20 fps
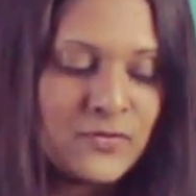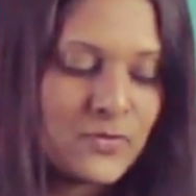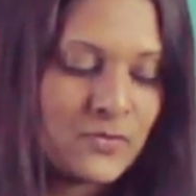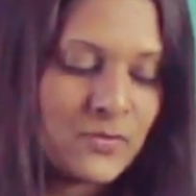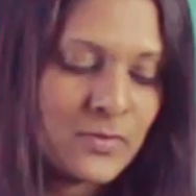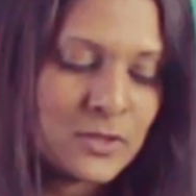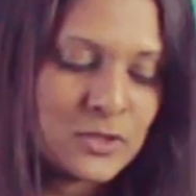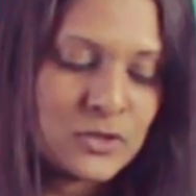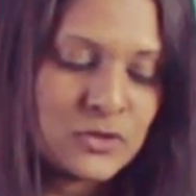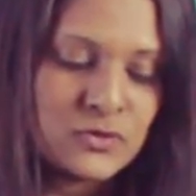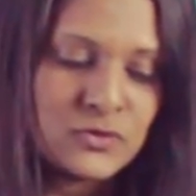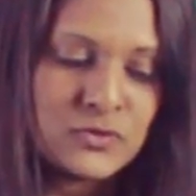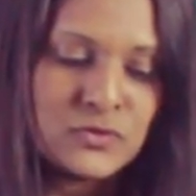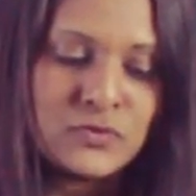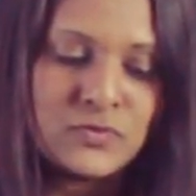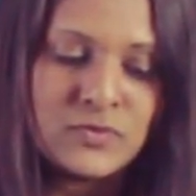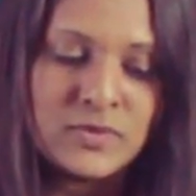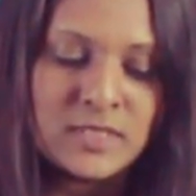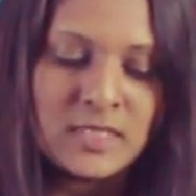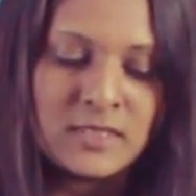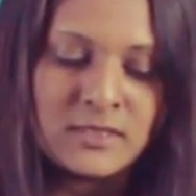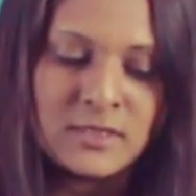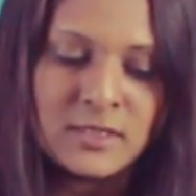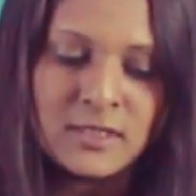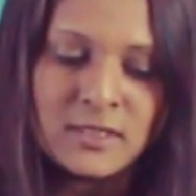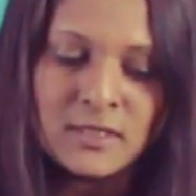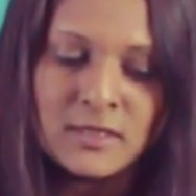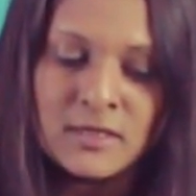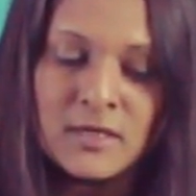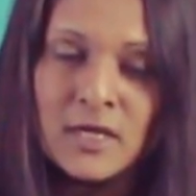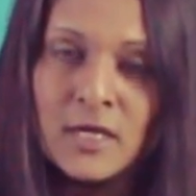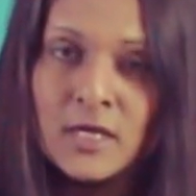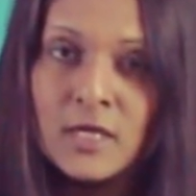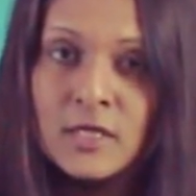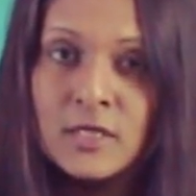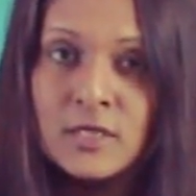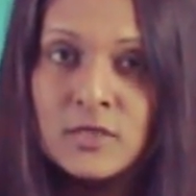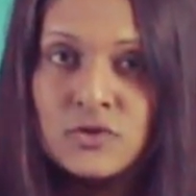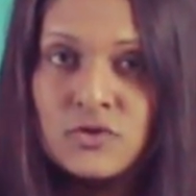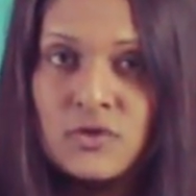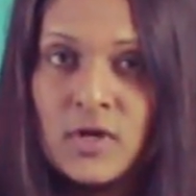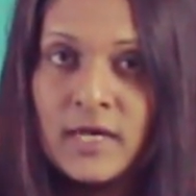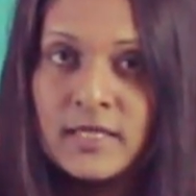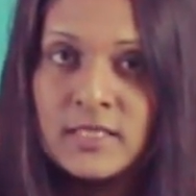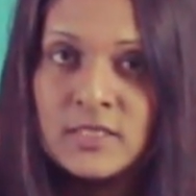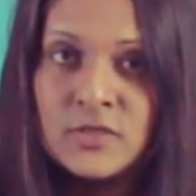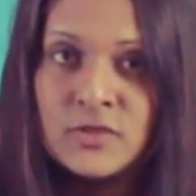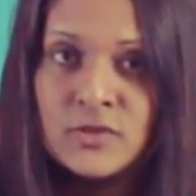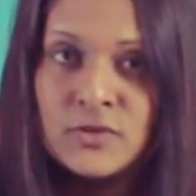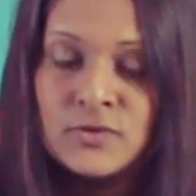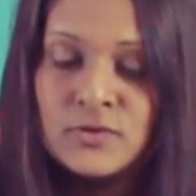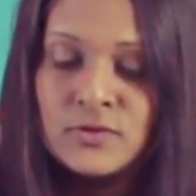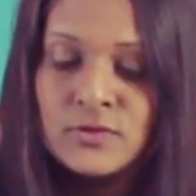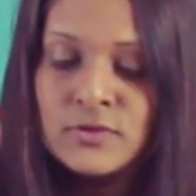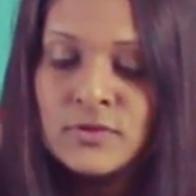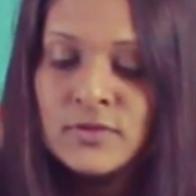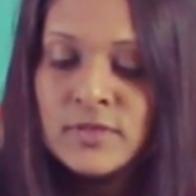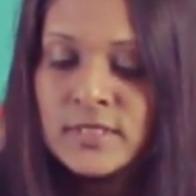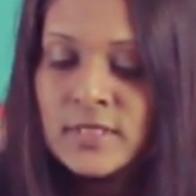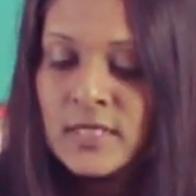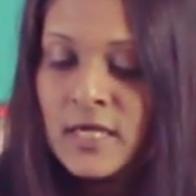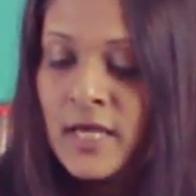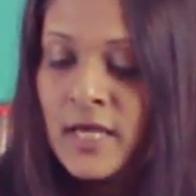the mushrooms and the dried noodles,